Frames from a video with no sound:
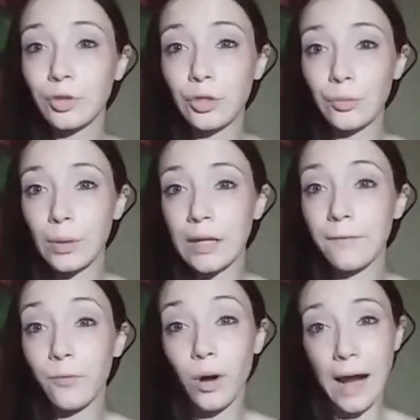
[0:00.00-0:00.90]

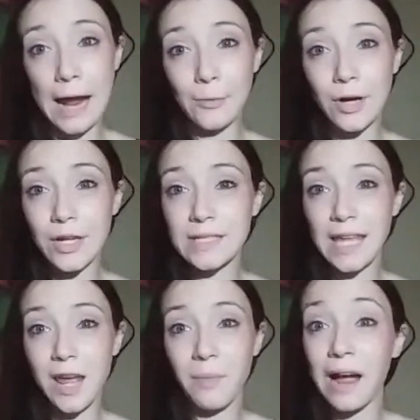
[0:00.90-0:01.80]
3-4 hours
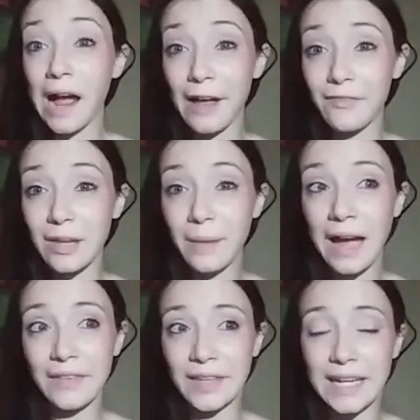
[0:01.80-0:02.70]
getting my IV
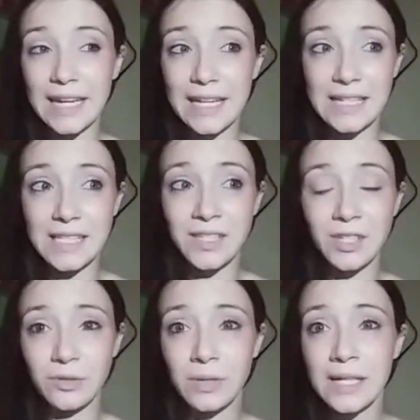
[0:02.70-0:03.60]
back than it is
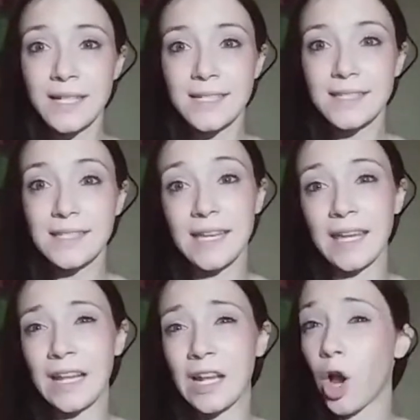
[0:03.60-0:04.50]
to sit
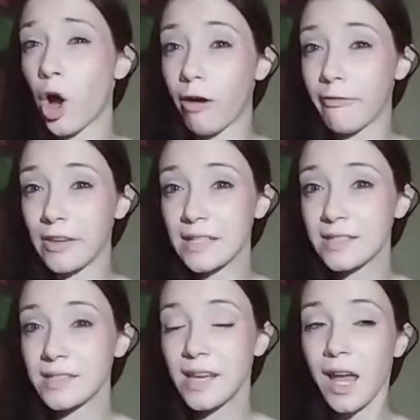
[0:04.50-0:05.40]
in an
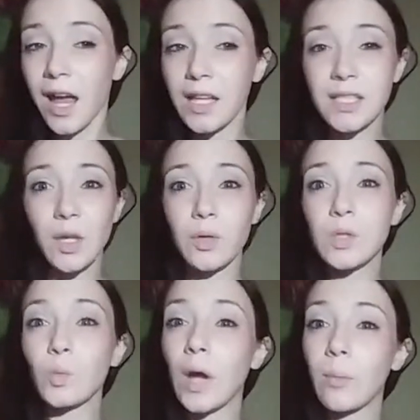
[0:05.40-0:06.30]
office. And so it's way